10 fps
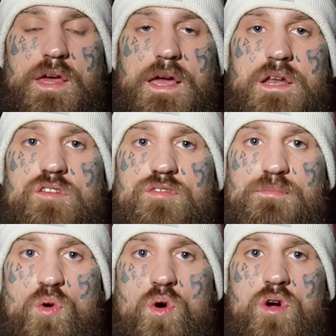it is
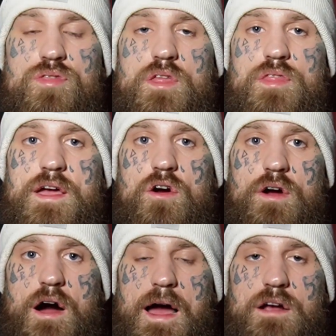more than they
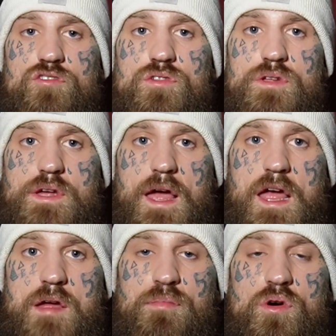are actually
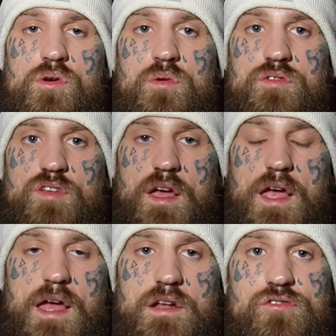able to
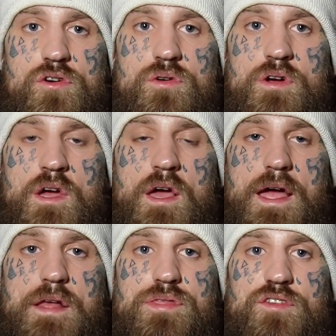handle,
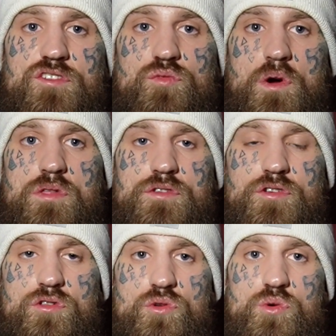and this is where the
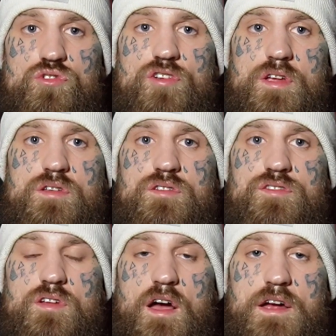
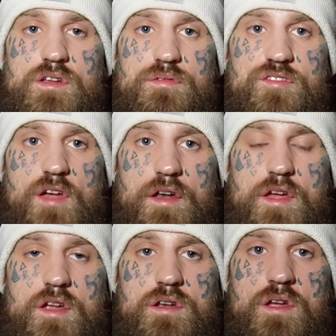delusions kind of set
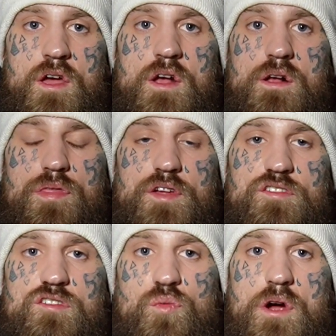in. This
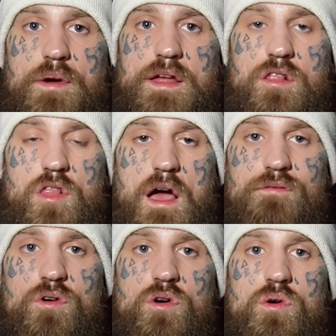is where a
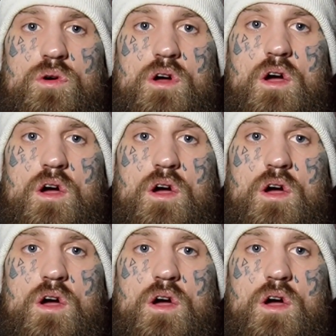level